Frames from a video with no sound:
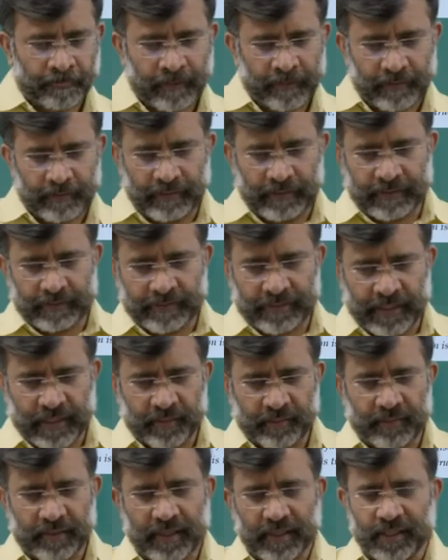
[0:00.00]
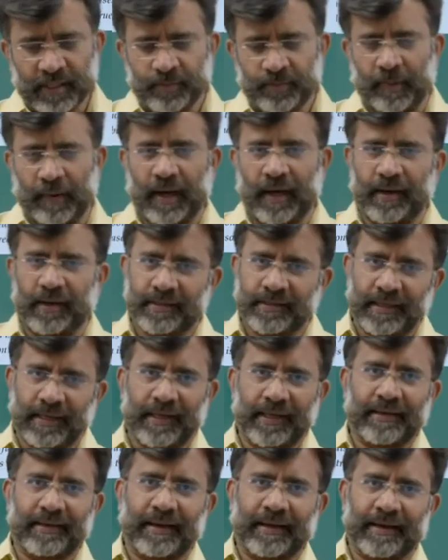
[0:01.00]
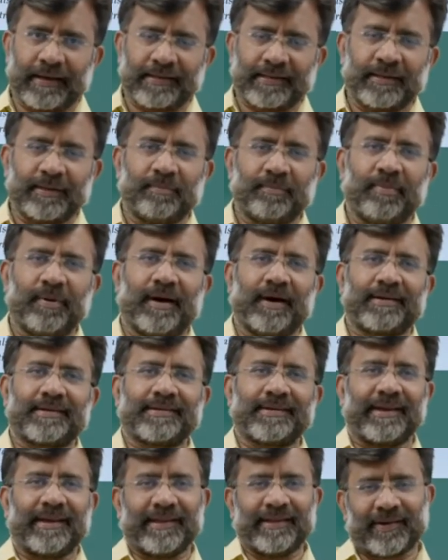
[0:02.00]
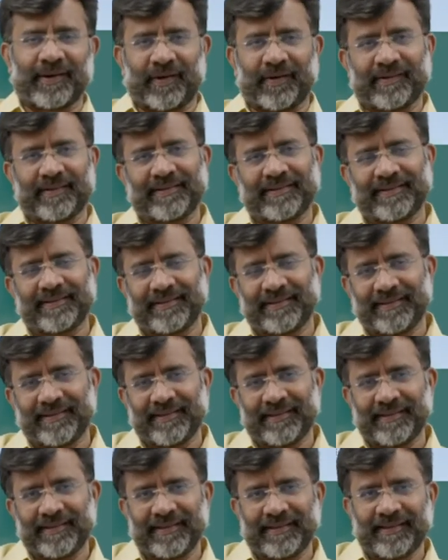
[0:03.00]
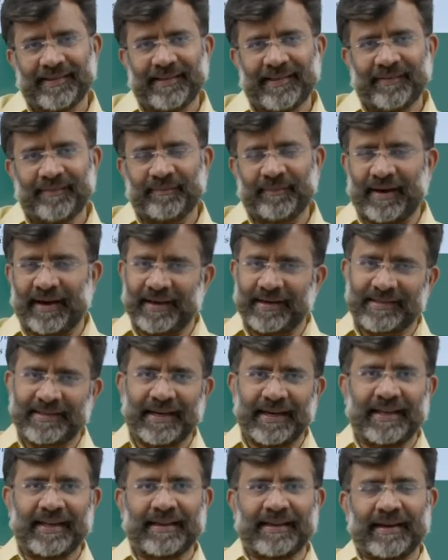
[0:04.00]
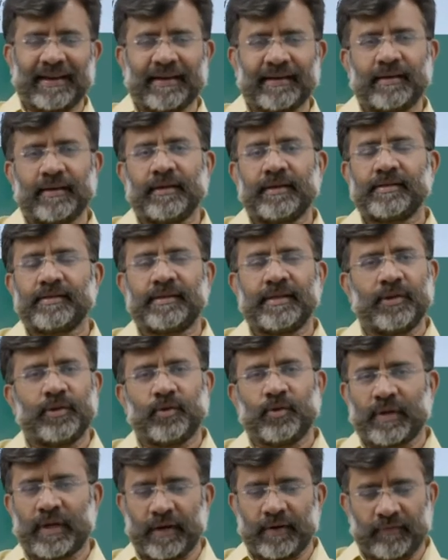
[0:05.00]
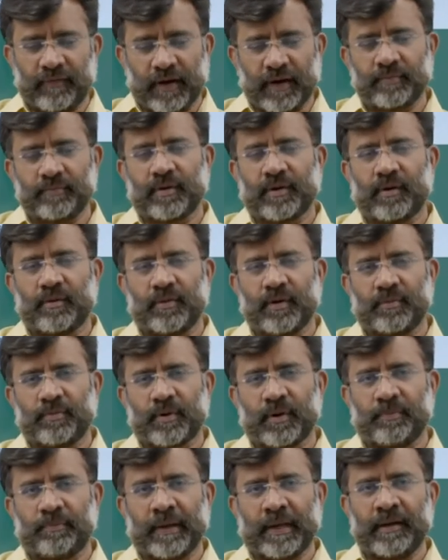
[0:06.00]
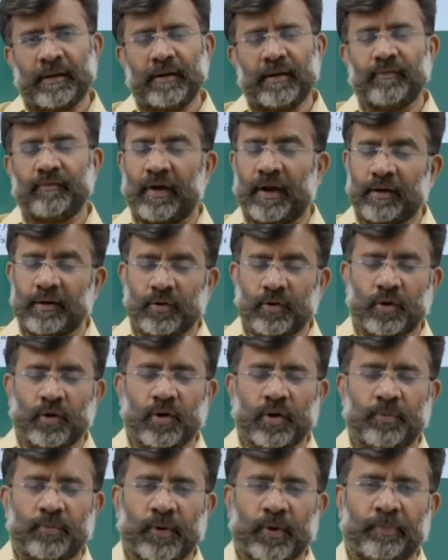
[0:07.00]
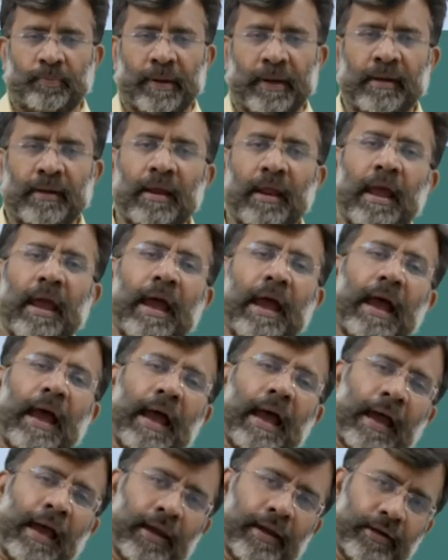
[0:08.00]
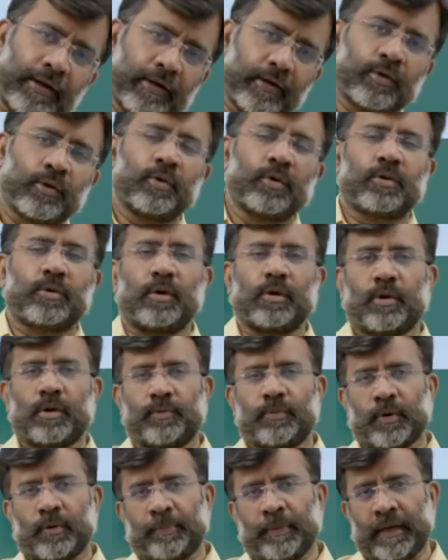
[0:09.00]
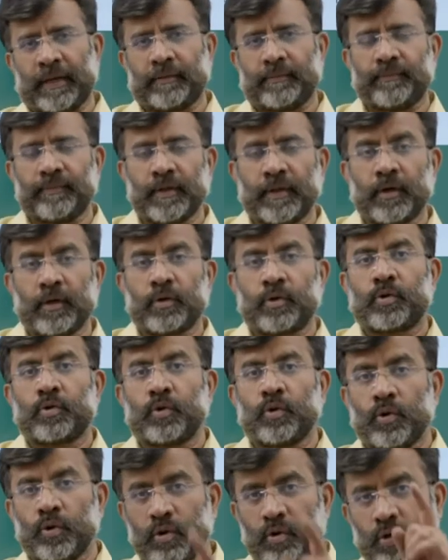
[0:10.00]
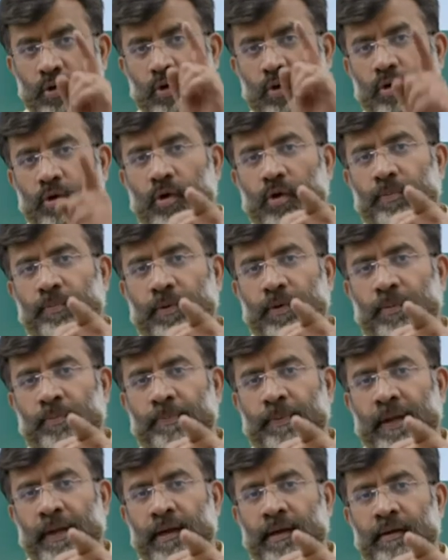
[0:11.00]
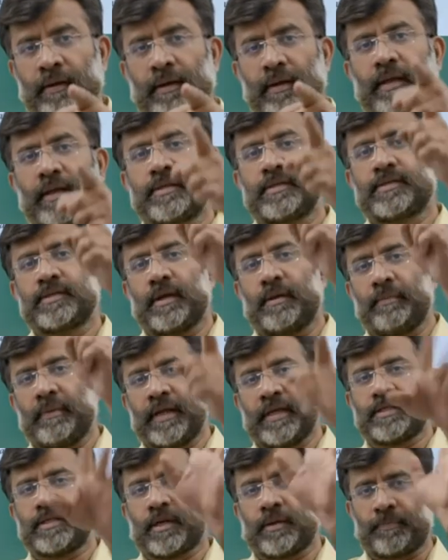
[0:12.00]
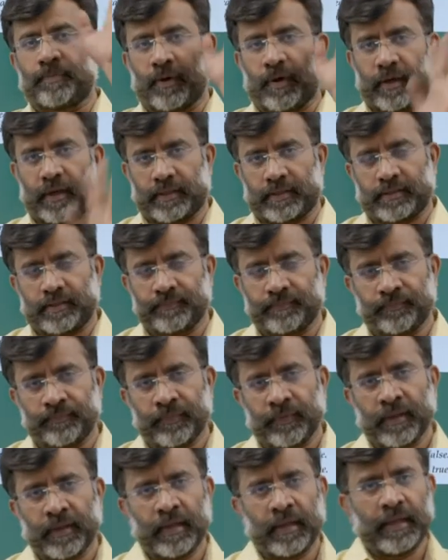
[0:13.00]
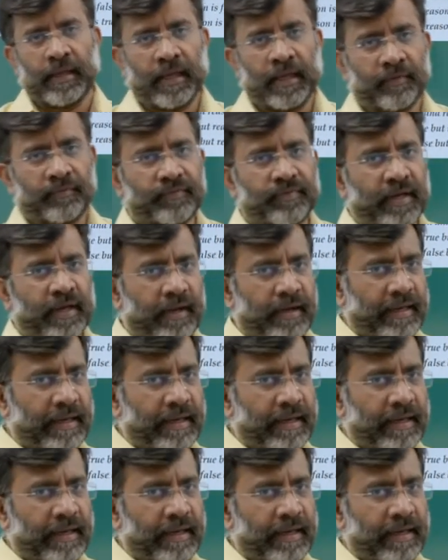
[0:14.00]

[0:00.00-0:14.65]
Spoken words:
that statement is partially correct, partially wrong. Partially correct. See, you get 1-bromopropane, 1-chloropropane and 2-chloropropane. 2-chloropropane is the major product. If the